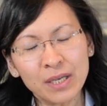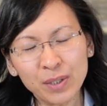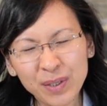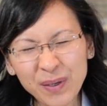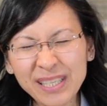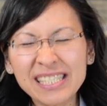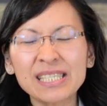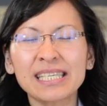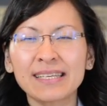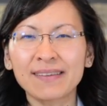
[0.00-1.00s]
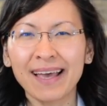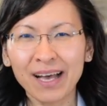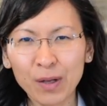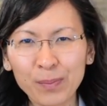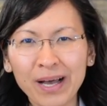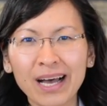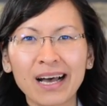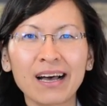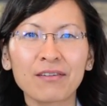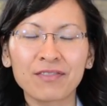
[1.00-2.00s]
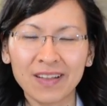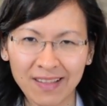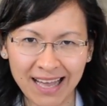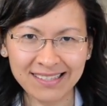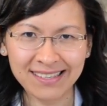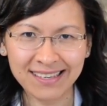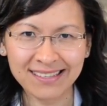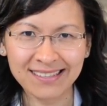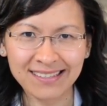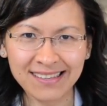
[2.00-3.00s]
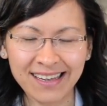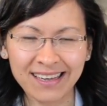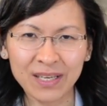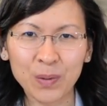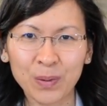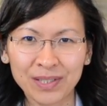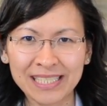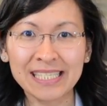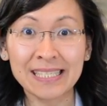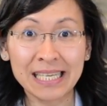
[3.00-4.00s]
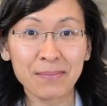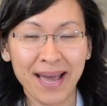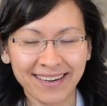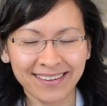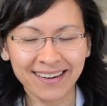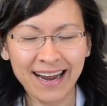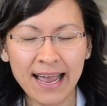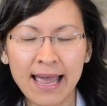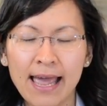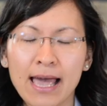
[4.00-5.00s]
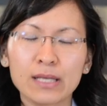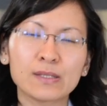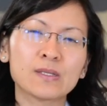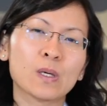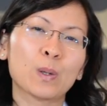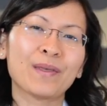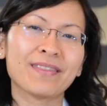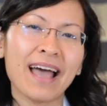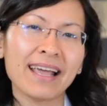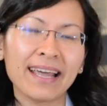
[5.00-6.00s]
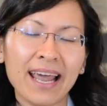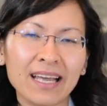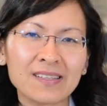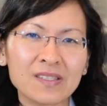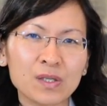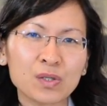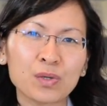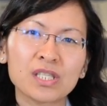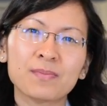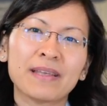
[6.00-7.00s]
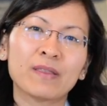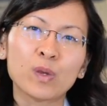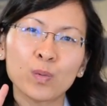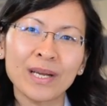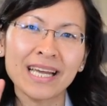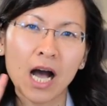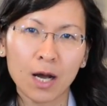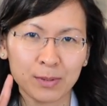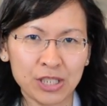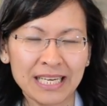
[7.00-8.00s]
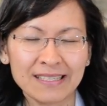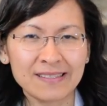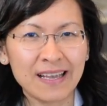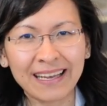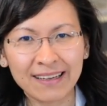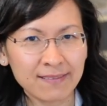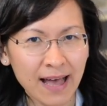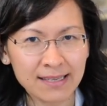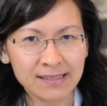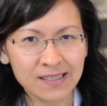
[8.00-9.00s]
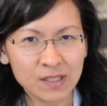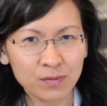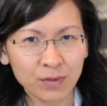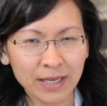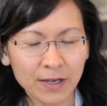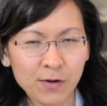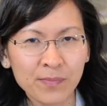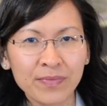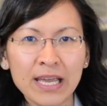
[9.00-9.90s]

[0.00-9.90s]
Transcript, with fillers: you're going to need the help of glasses uh, in order to see better. And so in that case, there's going to be three options in glasses for you.